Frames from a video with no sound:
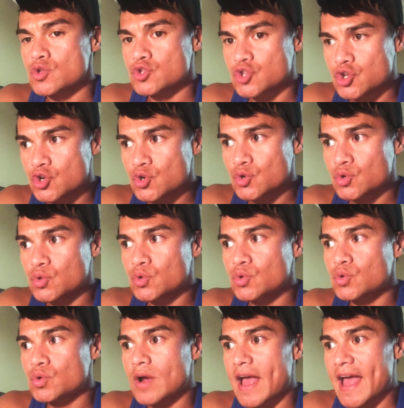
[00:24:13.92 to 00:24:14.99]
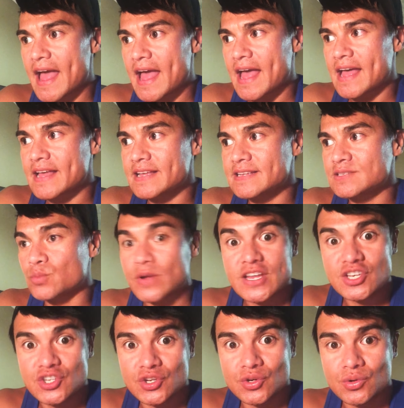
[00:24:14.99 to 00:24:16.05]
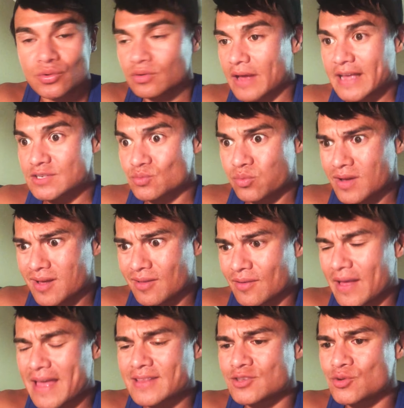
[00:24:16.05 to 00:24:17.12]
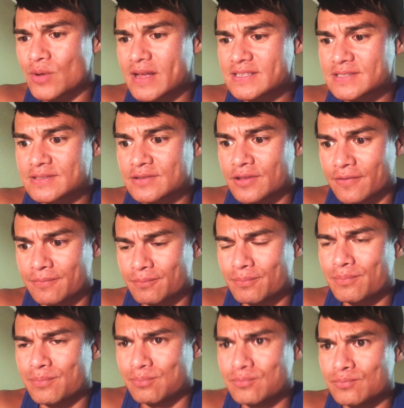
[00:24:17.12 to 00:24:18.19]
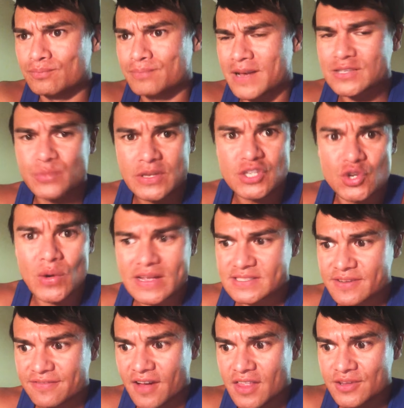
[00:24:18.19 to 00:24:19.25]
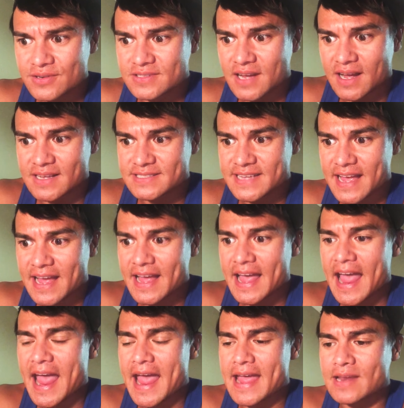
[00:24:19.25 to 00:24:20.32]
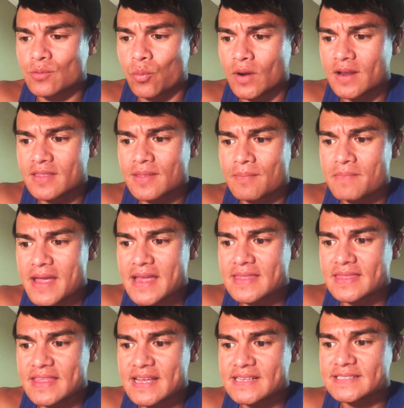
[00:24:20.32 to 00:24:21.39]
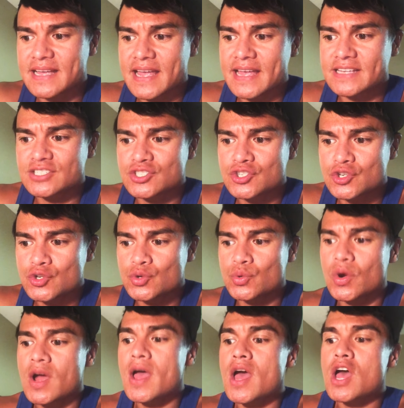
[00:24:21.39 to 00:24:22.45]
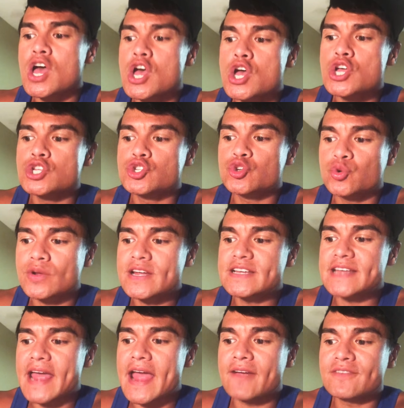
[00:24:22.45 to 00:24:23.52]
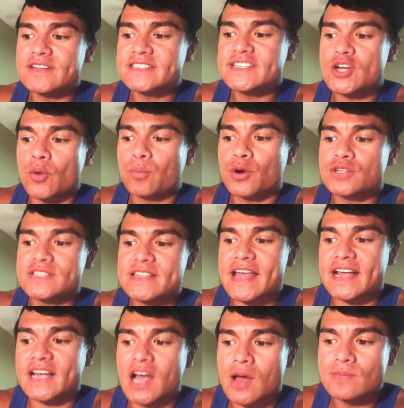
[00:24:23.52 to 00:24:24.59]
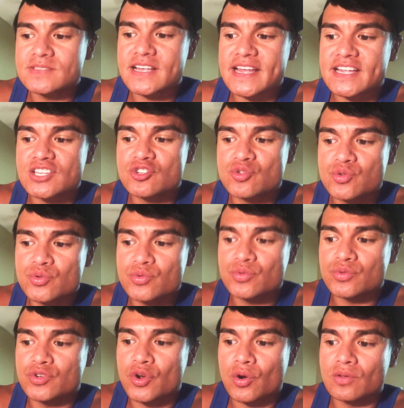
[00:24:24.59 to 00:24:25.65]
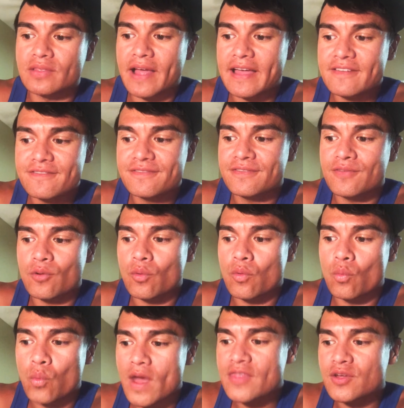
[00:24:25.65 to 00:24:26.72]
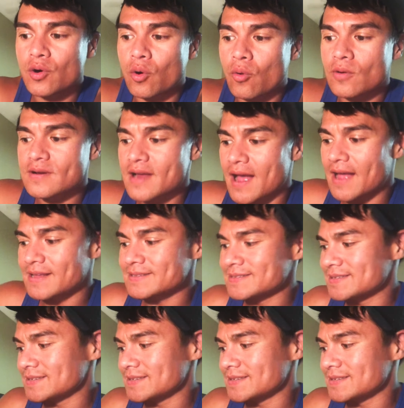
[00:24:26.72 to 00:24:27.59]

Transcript: do as we do as well, and do as the because we do as the Father does, yeah. And one of the main things is to treat every single person that comes into your life, whether or not